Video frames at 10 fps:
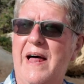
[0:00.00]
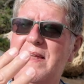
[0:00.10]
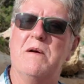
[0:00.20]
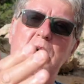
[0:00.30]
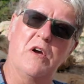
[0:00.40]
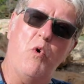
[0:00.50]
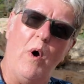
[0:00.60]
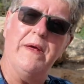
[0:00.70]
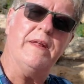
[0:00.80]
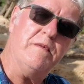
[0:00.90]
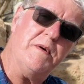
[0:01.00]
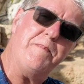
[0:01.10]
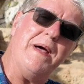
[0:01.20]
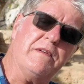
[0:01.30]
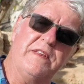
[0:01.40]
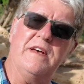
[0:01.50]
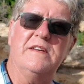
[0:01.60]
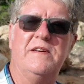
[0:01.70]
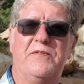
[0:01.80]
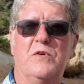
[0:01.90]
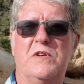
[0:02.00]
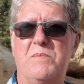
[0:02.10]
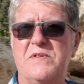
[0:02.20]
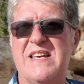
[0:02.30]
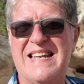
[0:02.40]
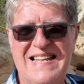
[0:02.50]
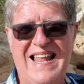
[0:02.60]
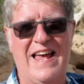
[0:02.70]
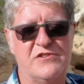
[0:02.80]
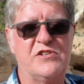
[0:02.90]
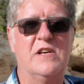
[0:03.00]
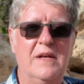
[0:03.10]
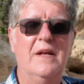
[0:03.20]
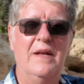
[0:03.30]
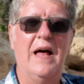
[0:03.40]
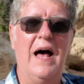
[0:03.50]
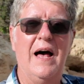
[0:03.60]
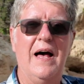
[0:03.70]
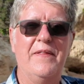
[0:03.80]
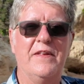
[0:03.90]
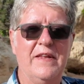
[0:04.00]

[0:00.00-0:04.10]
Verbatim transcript: And they were quite, they were about 30, 40% less uh,